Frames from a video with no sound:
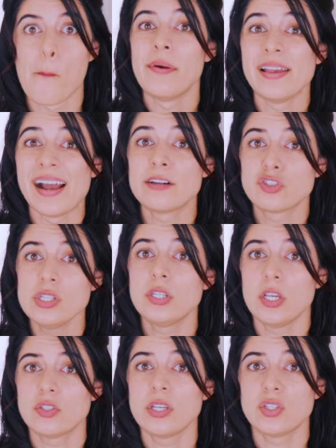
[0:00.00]
It actually
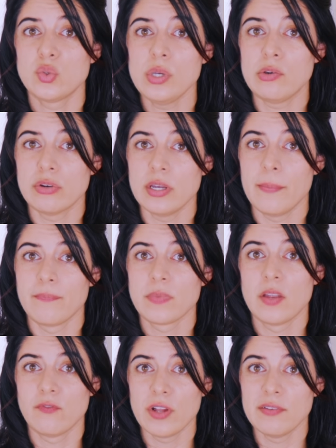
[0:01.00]
tastes like sweet
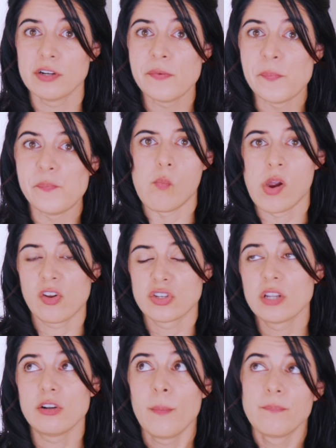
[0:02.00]
cream in flavor,
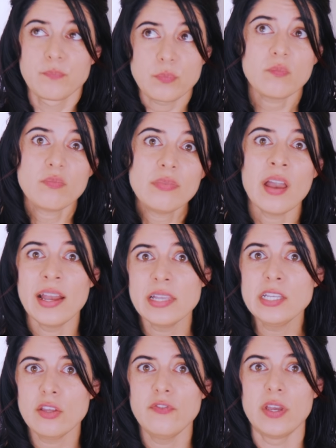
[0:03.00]
but subtle. I
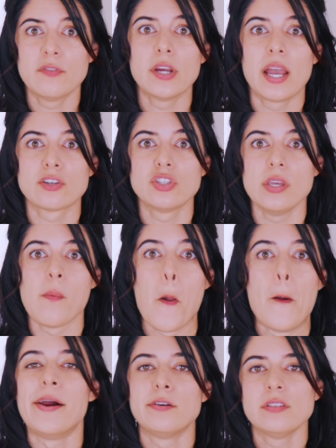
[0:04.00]
like the flavor actually.
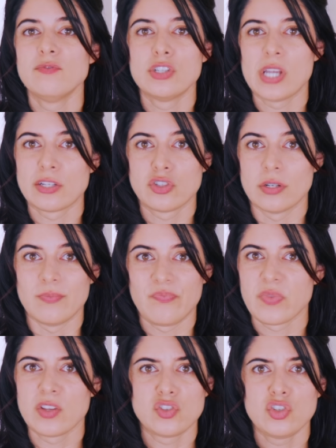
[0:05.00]
I don't love the texture.
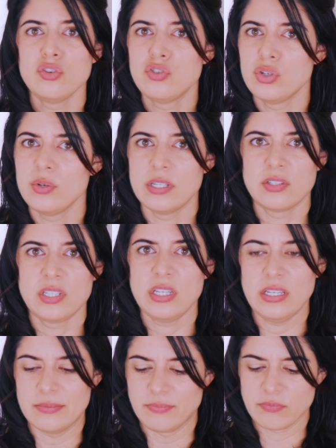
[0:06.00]
It's too chewy and
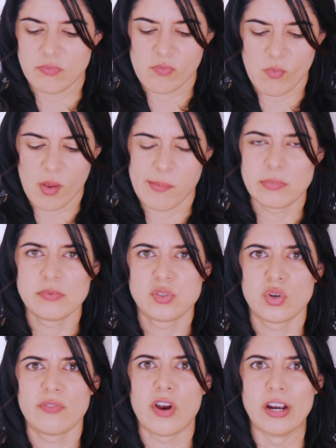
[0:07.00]
sticky and
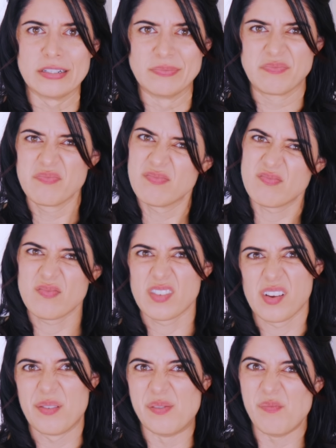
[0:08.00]
sort of hard.
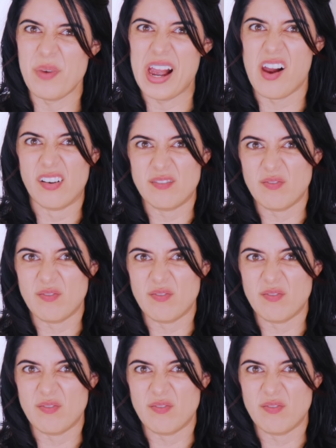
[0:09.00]
Meh.